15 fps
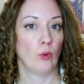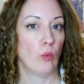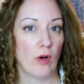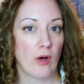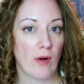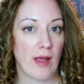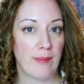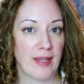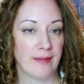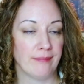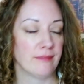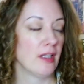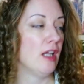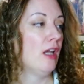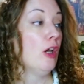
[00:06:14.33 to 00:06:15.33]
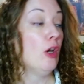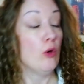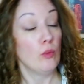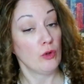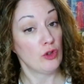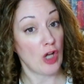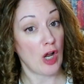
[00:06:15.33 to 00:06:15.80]
What do I mean?
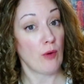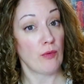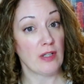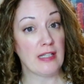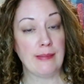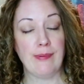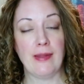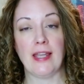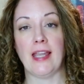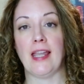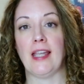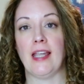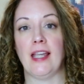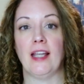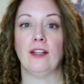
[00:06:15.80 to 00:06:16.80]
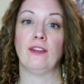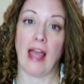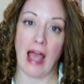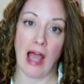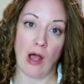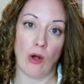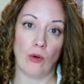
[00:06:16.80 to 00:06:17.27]
Well, generally speaking, it's a
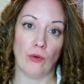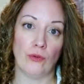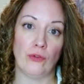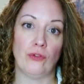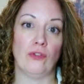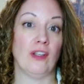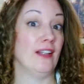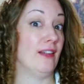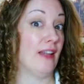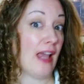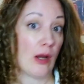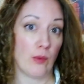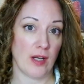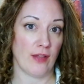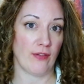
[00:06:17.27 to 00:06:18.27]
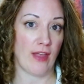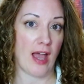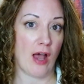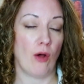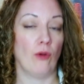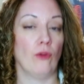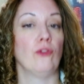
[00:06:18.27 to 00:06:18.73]
house, it's equity in the
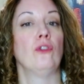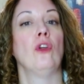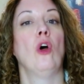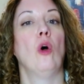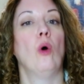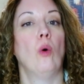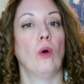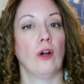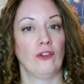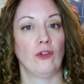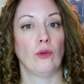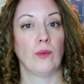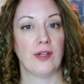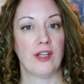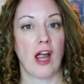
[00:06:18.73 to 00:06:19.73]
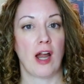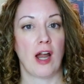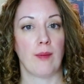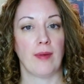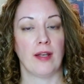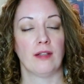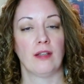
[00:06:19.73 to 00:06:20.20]
house, or it's a
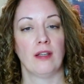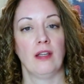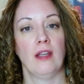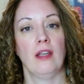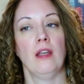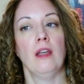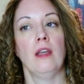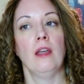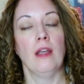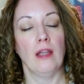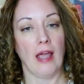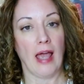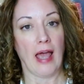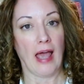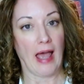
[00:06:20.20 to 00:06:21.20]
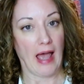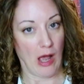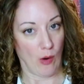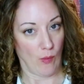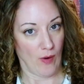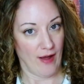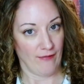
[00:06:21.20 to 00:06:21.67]
retirement.
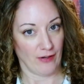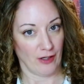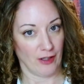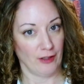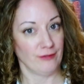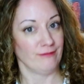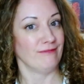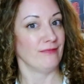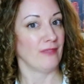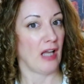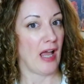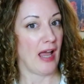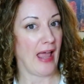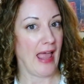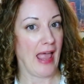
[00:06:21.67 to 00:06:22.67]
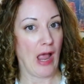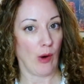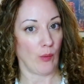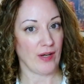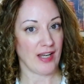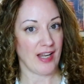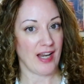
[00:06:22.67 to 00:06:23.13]
However,
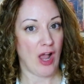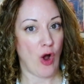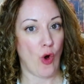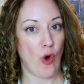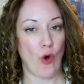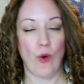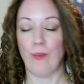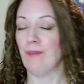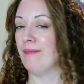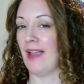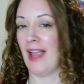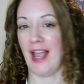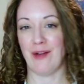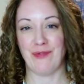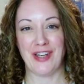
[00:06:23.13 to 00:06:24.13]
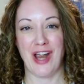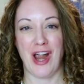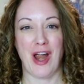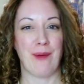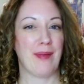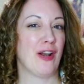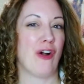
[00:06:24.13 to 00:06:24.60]
equity in a home and
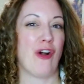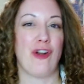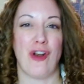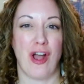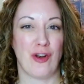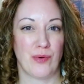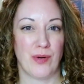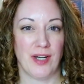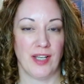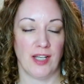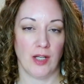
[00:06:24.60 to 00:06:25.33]
retirement are not treated